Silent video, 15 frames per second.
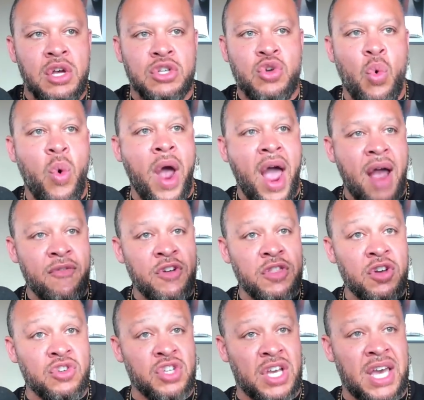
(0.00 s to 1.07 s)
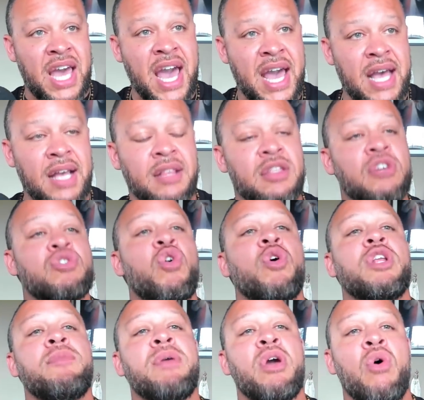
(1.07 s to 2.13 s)
So wherever there's a king, there's
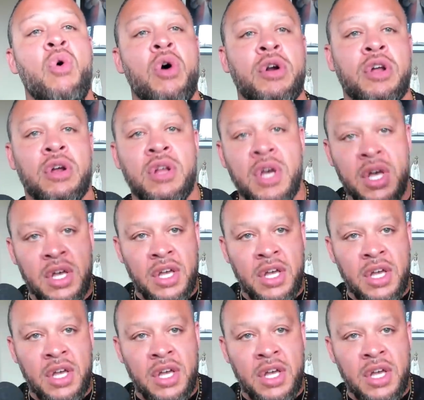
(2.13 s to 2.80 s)
going to be order.